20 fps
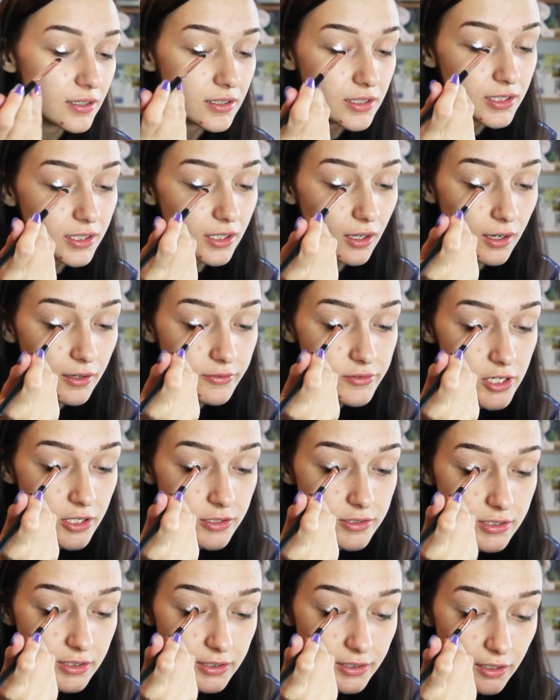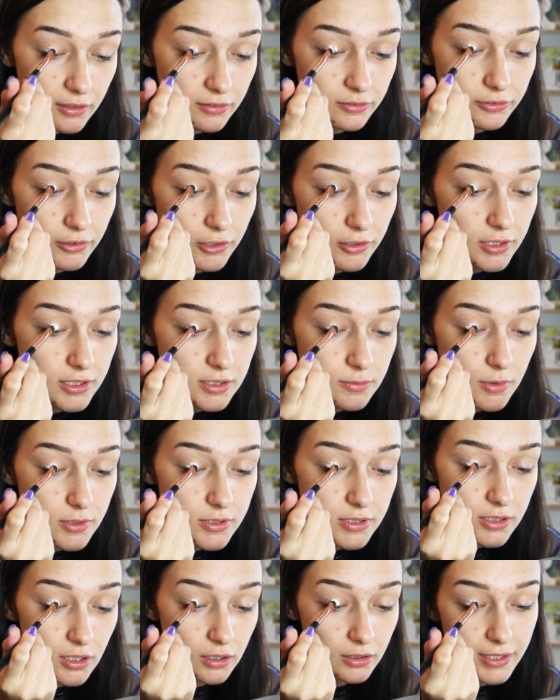you know, I've chosen to kind of focus
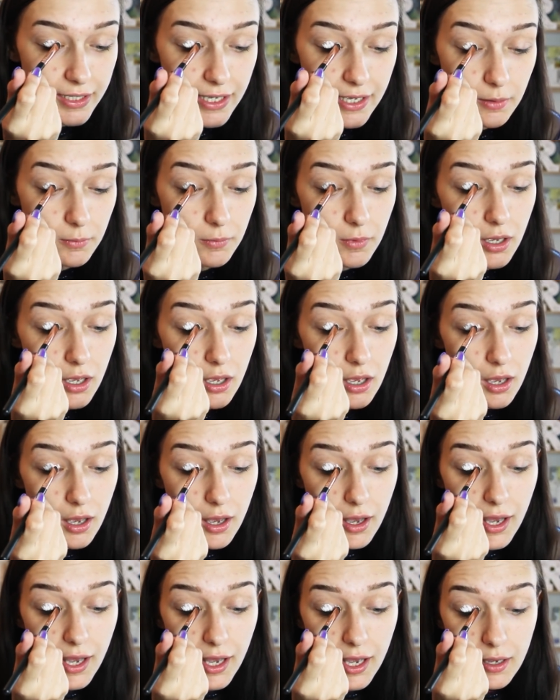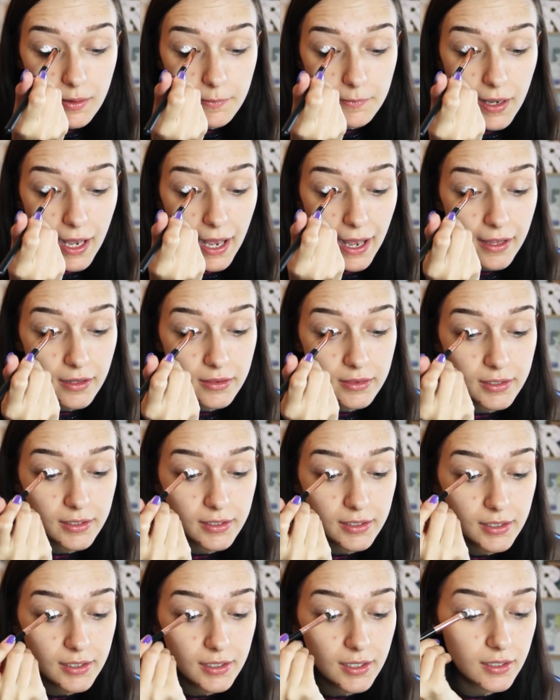mostly on him. And
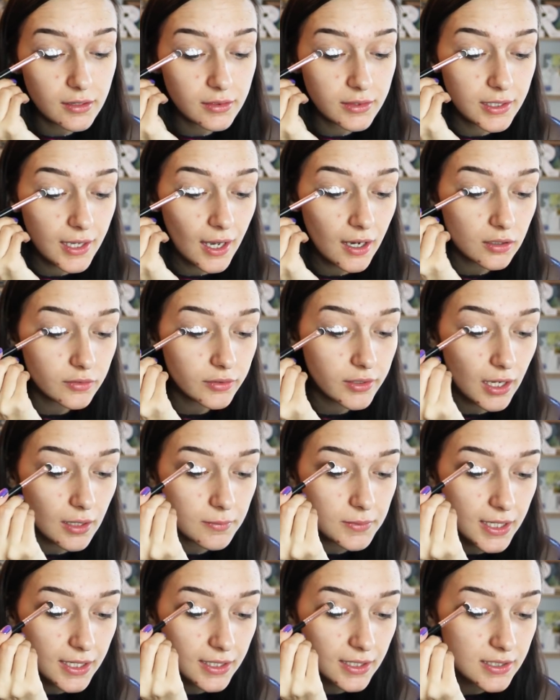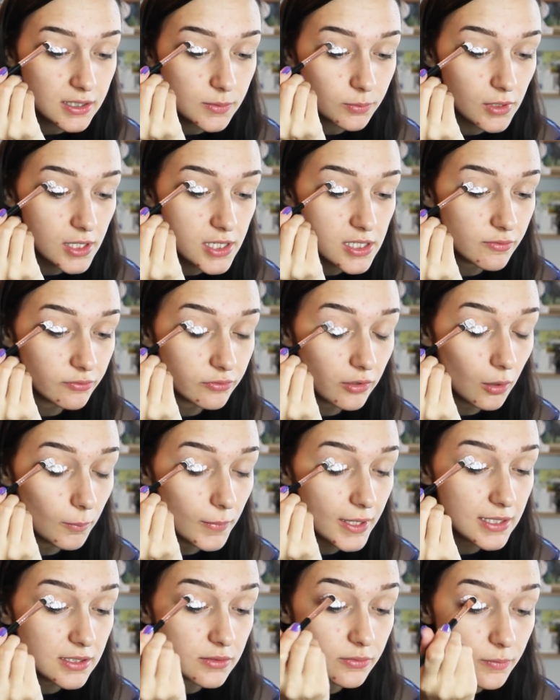the outfit I'm taking inspiration
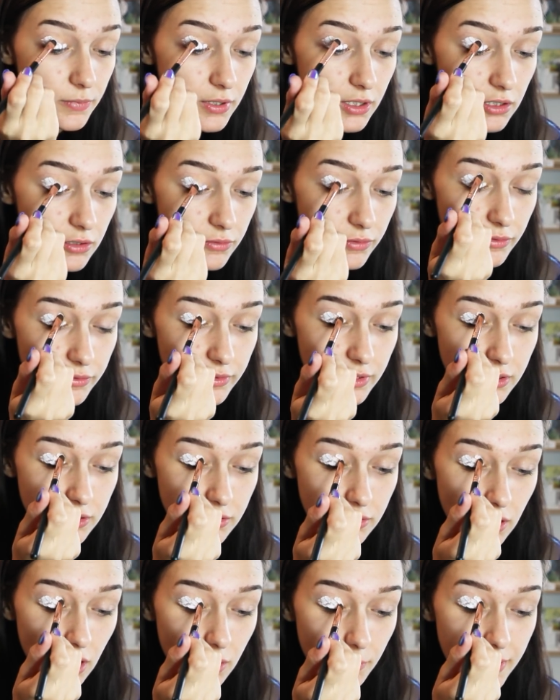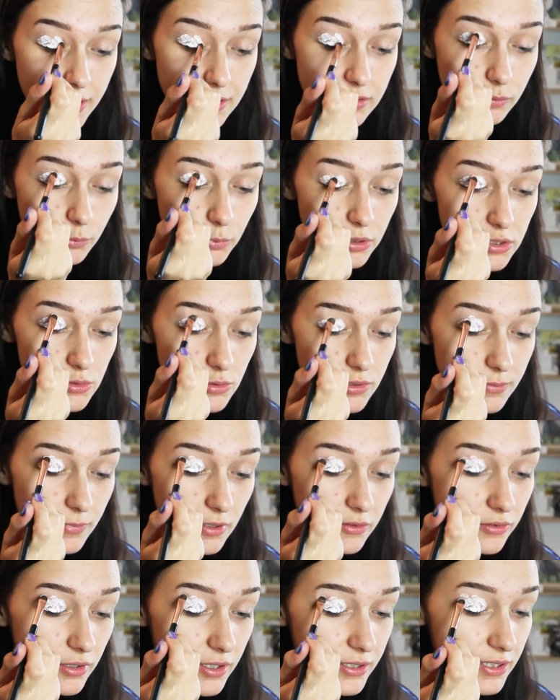from is from the New 52 comics, which was
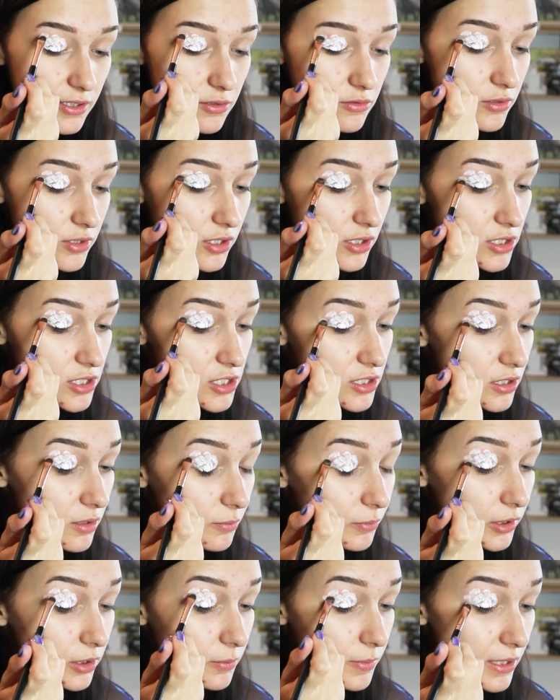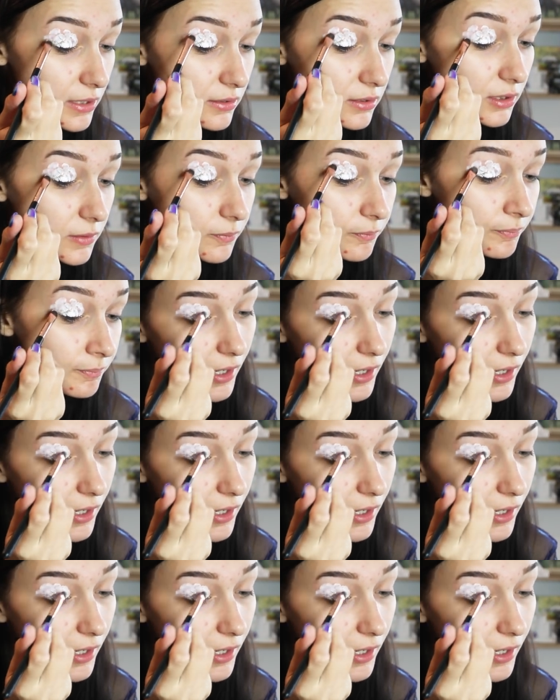my first introduction to Blue Beetle.